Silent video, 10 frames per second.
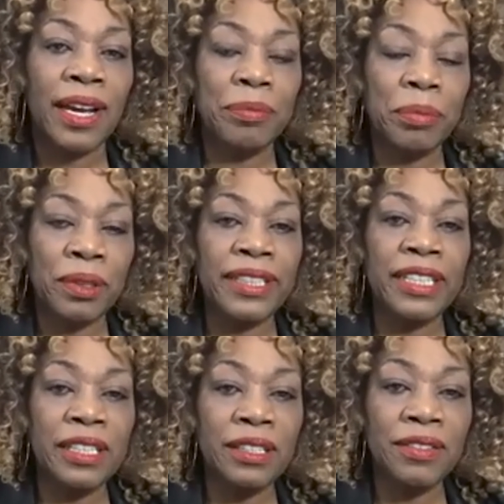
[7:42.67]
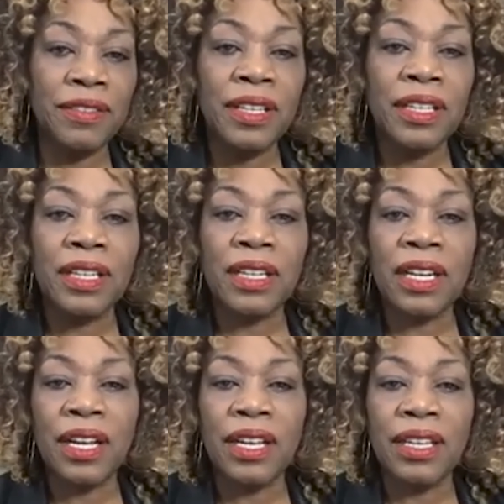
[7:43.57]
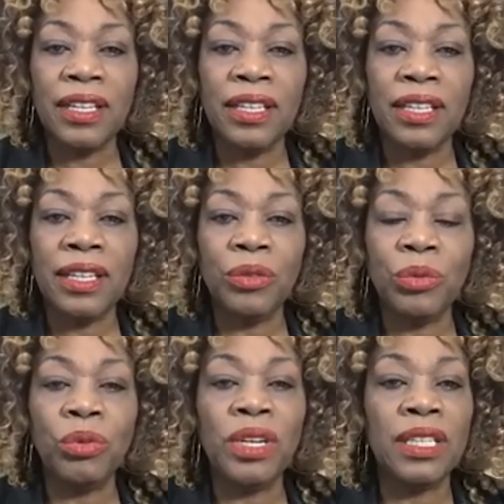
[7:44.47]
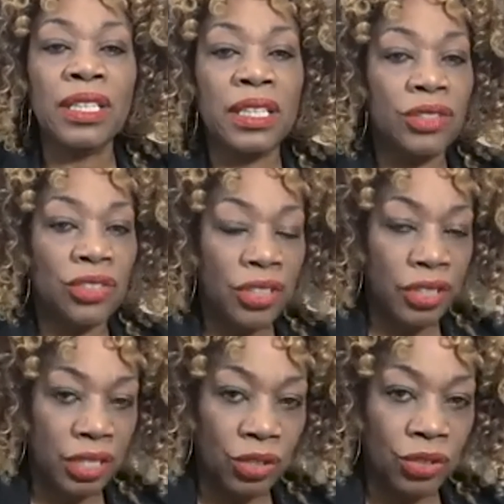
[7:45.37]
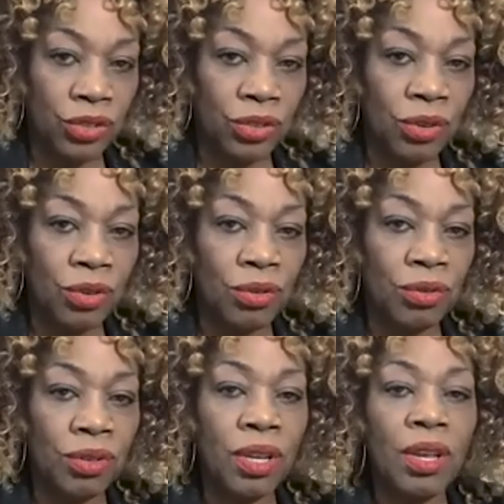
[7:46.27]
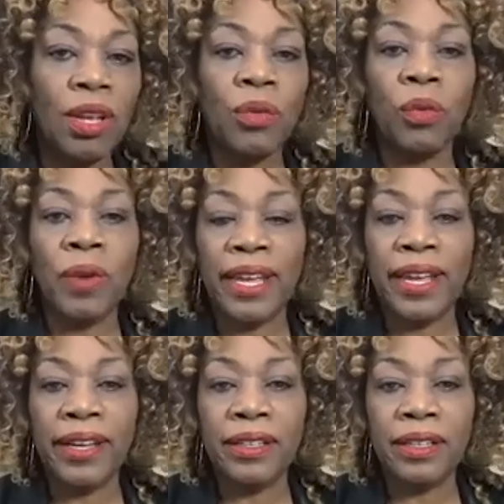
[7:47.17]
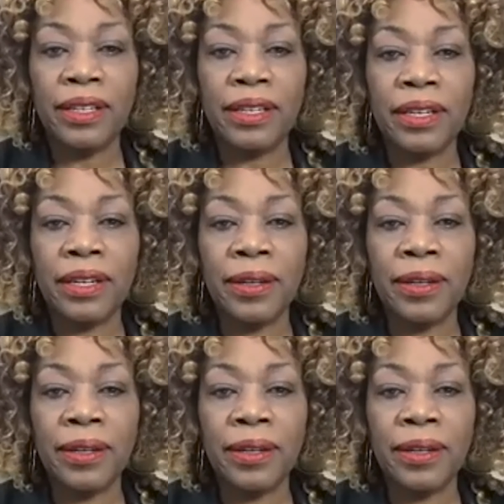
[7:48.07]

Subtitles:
I believe it really took its turn when